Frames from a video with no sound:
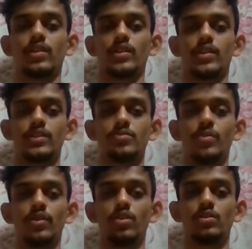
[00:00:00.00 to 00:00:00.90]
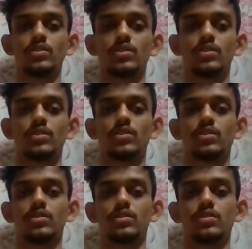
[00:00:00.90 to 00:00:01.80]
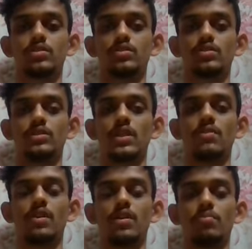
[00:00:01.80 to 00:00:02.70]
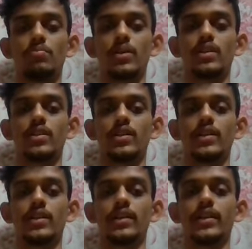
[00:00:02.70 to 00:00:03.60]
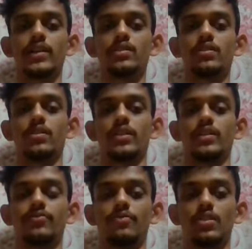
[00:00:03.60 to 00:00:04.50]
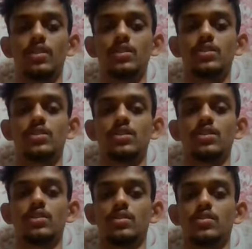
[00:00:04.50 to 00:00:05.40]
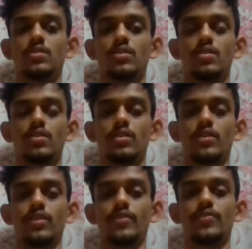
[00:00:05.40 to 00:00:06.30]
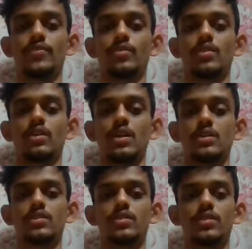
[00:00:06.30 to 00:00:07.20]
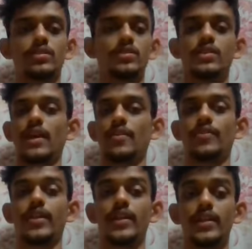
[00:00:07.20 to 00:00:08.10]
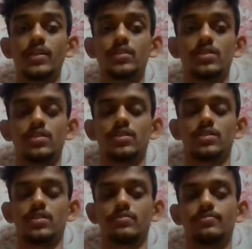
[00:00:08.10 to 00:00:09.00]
It is because Java compiler create a default constructor if your class doesn't have any constructor.